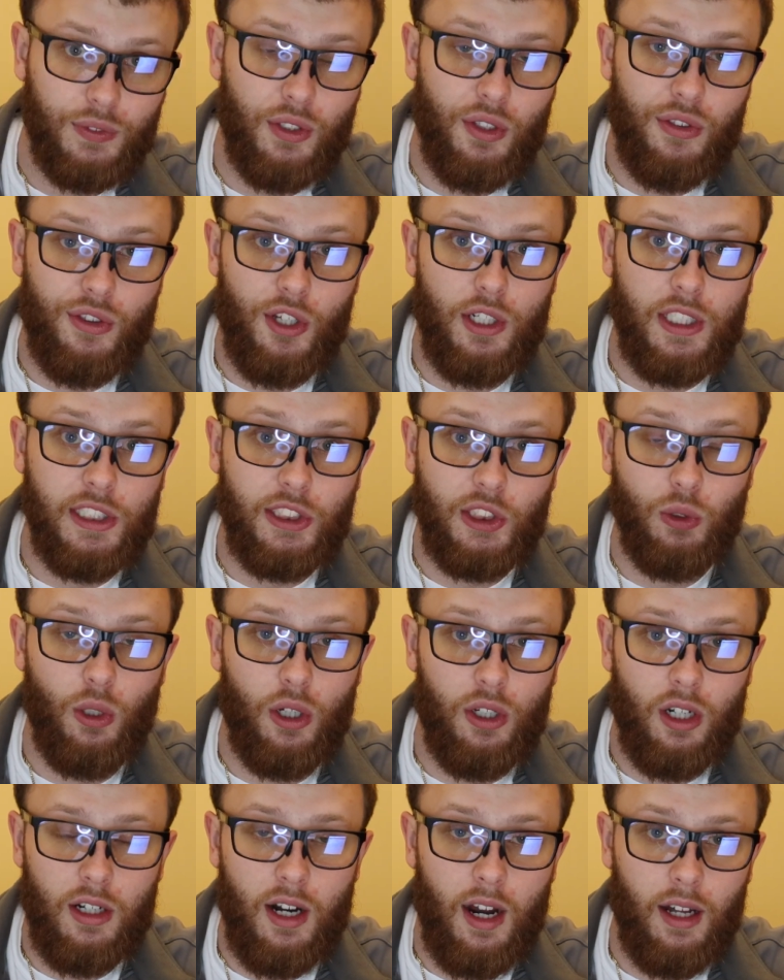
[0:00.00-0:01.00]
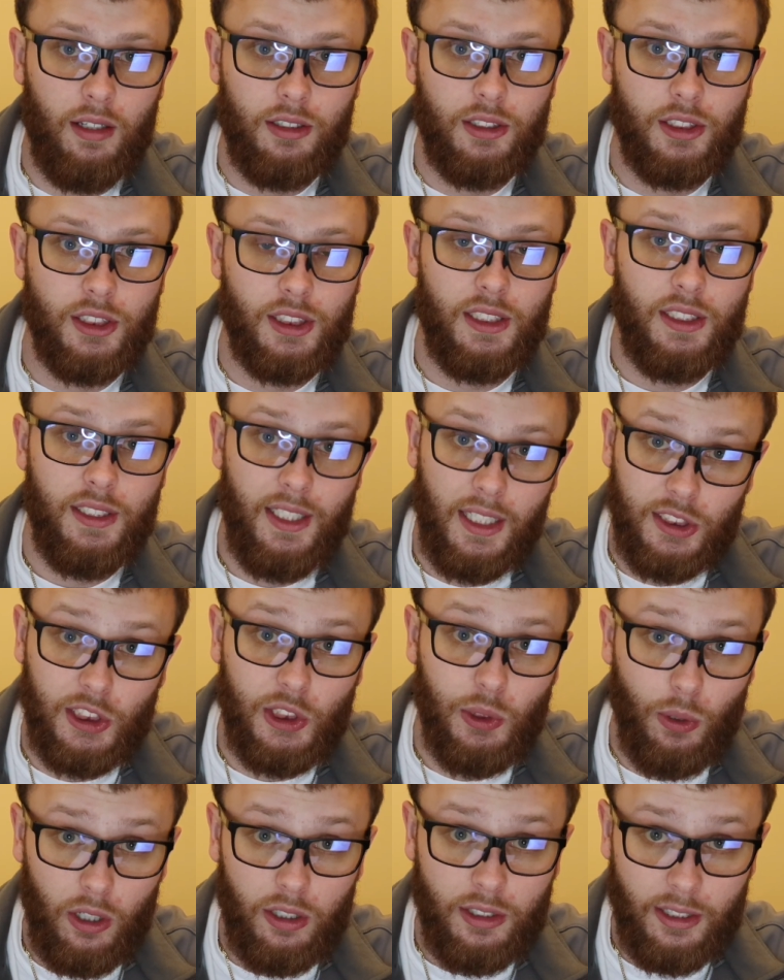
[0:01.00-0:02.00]
for $3,200.
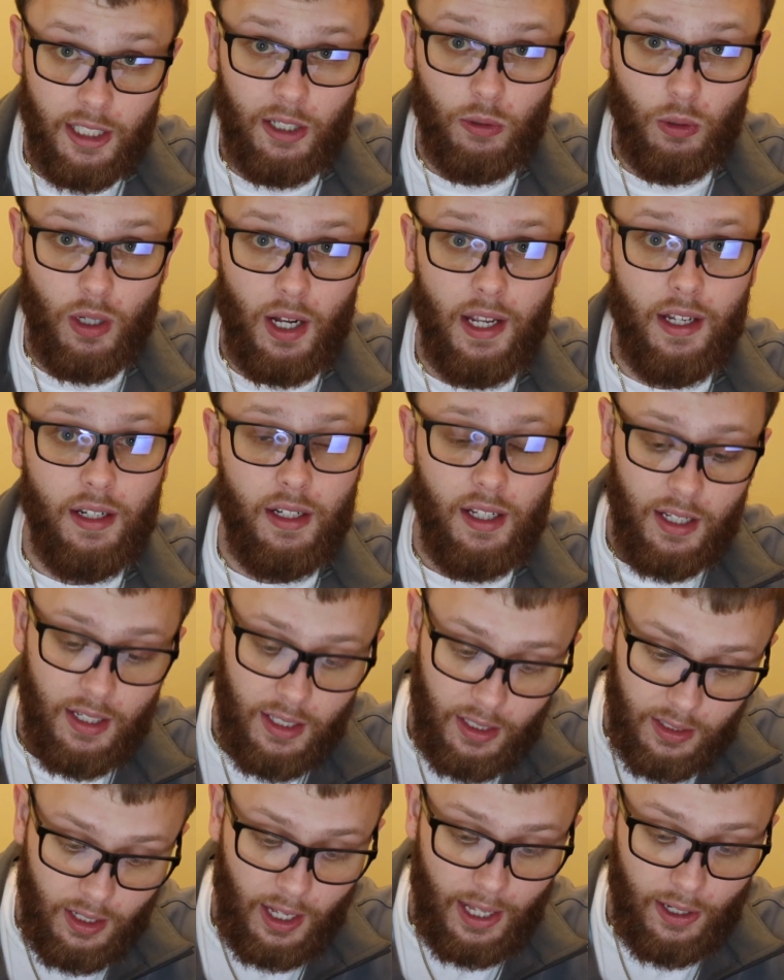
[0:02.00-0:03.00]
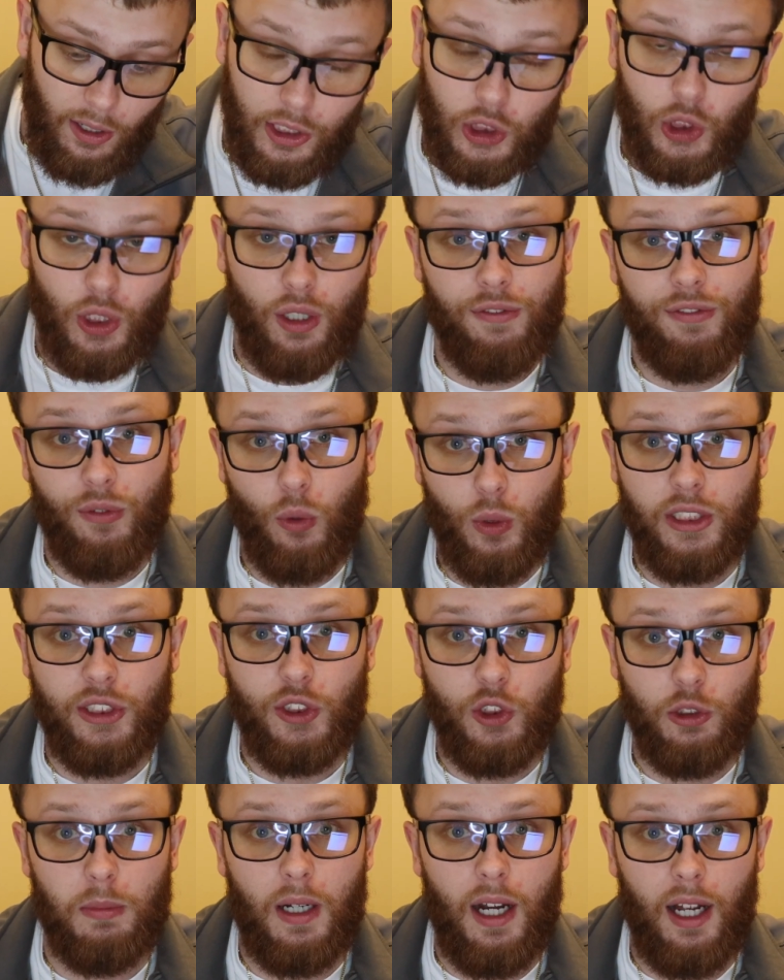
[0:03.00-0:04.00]
Yes, you heard that right.
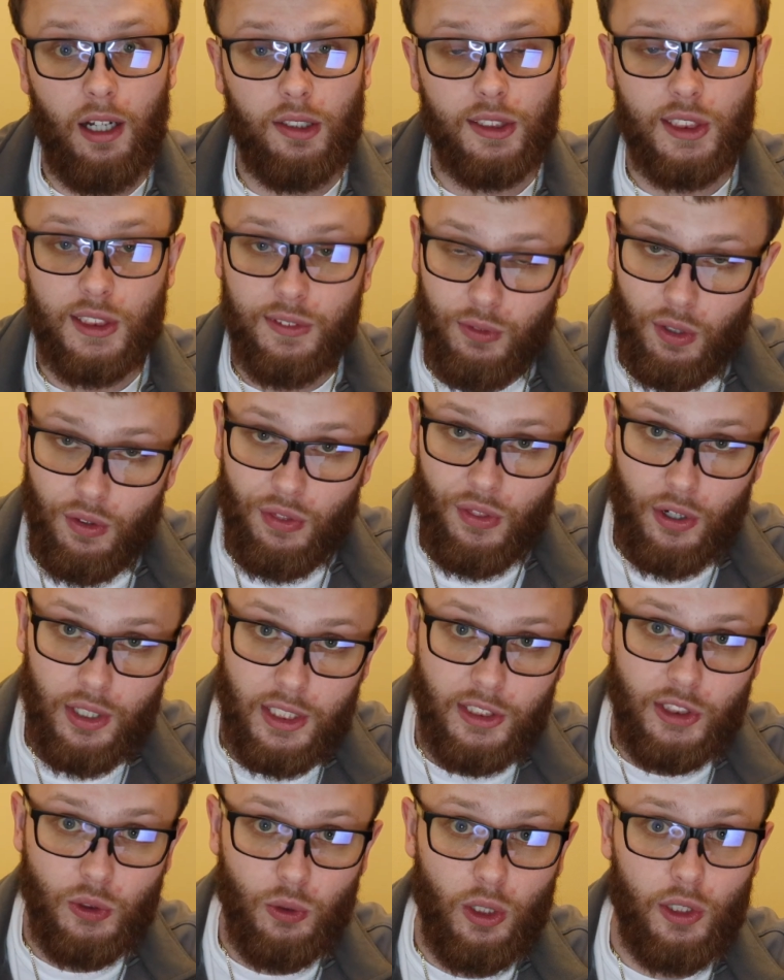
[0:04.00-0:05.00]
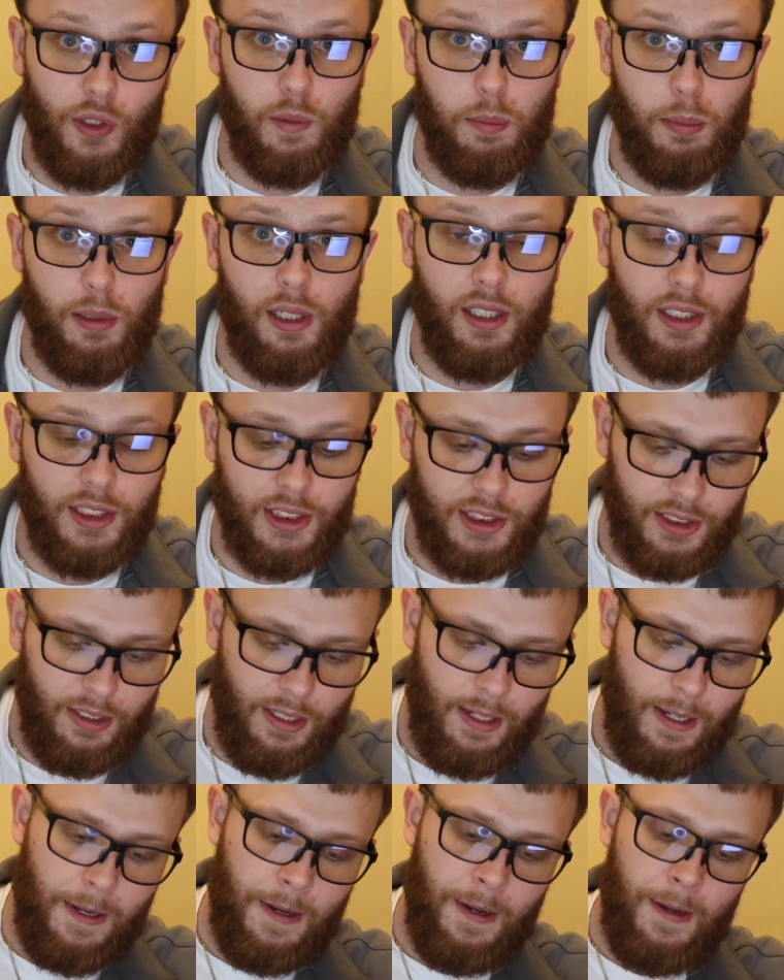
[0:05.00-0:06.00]
942 miles for $3,200.
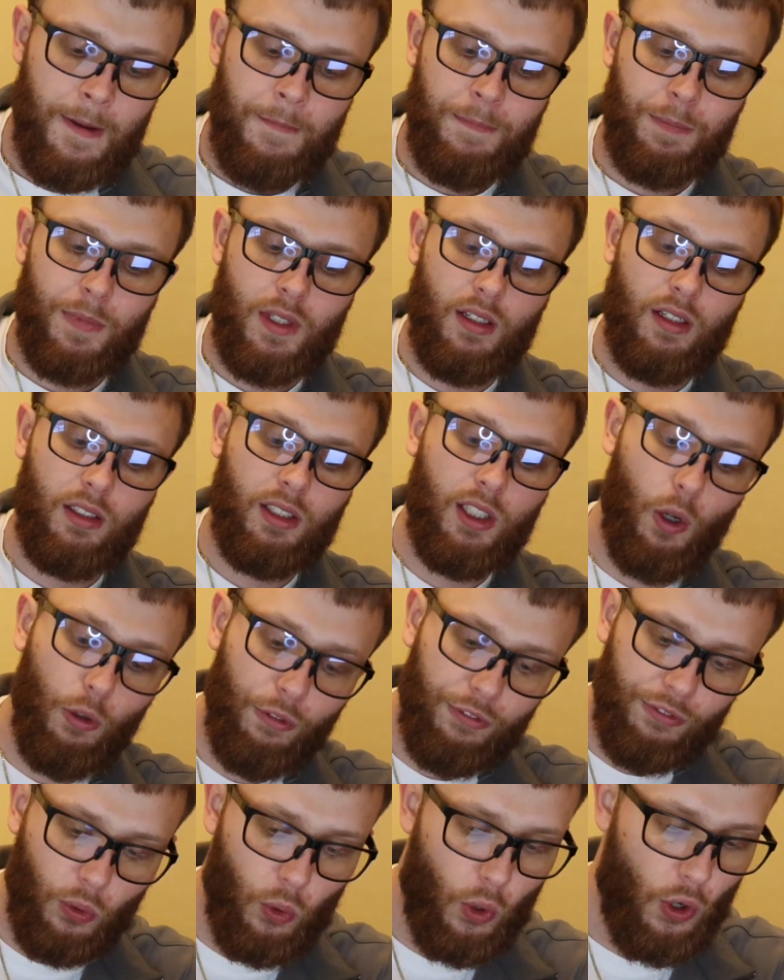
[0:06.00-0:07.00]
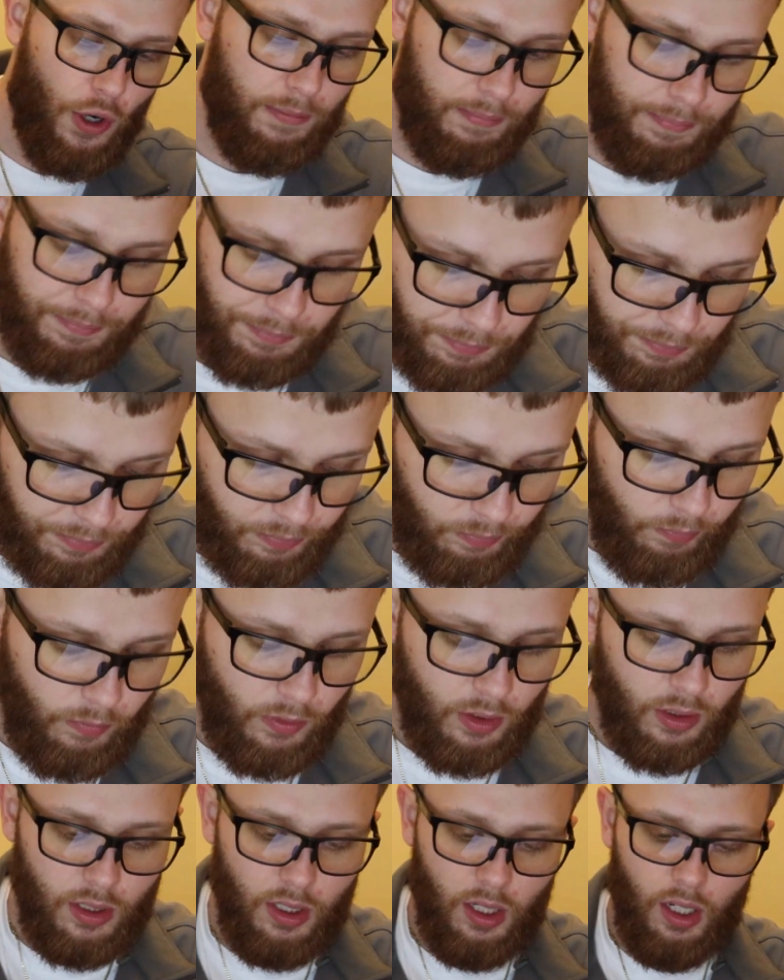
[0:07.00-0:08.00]
Load 4,
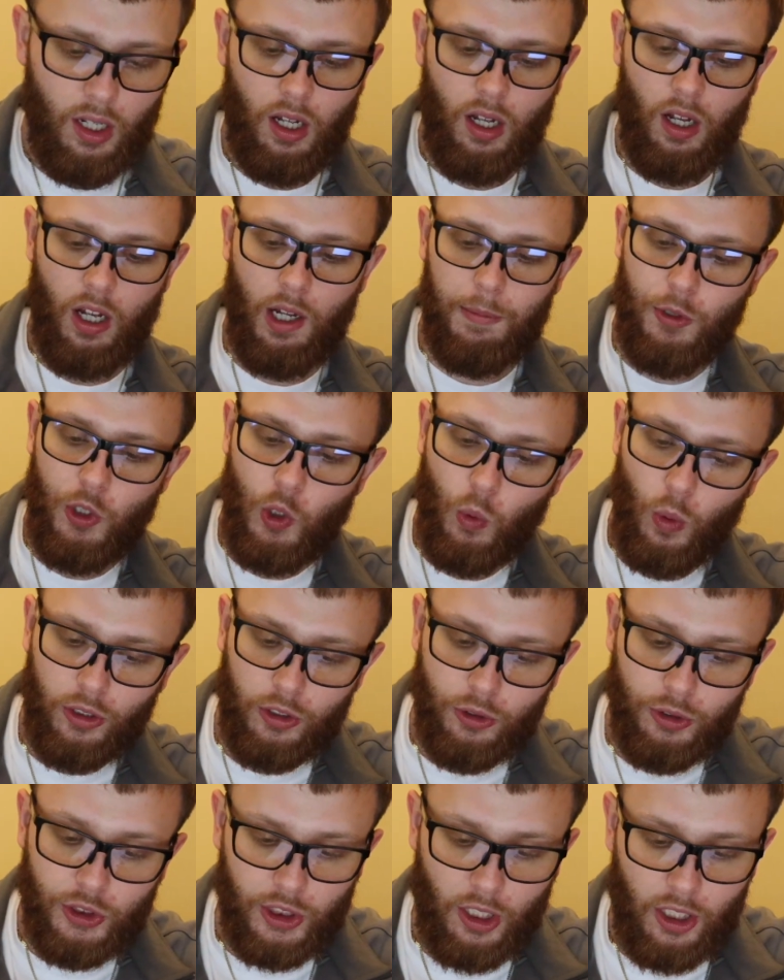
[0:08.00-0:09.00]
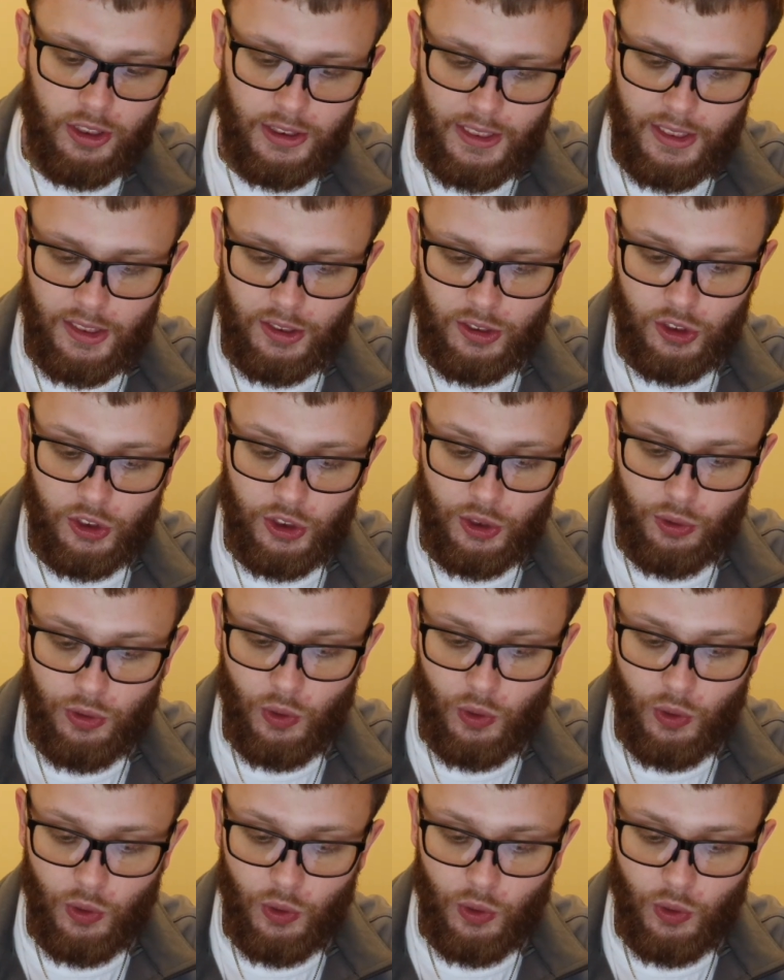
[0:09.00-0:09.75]
Newark, New Jersey to